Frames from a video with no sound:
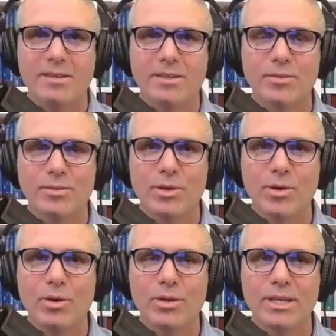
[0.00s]
so so
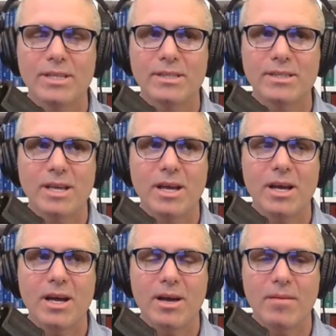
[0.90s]
all this
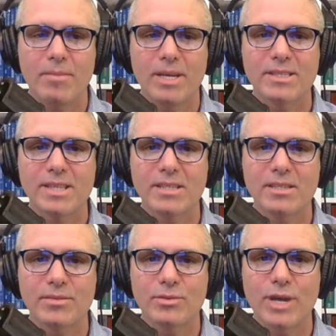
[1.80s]
um,
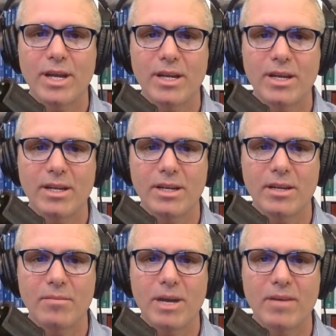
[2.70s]
extensive training in,
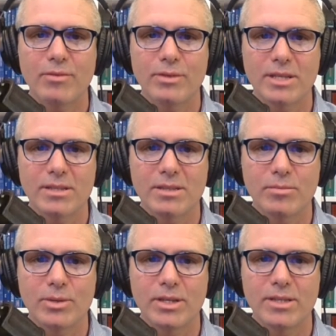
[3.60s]
in mindfulness and
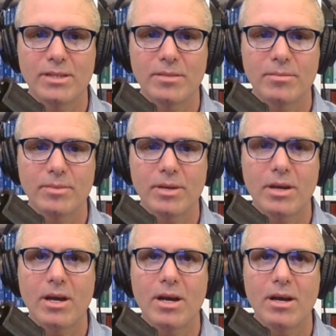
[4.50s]
buddhism
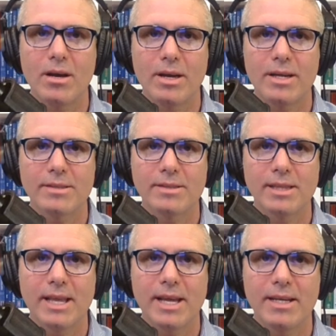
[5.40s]
uh, has
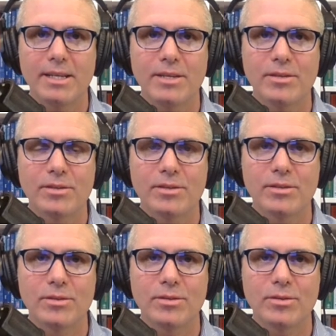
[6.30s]
led you
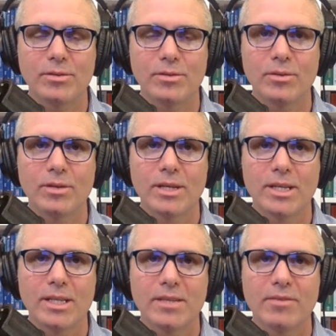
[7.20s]
to
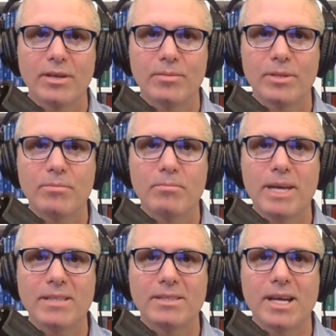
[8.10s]
develop the
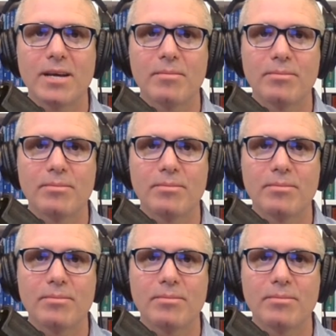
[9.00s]
meta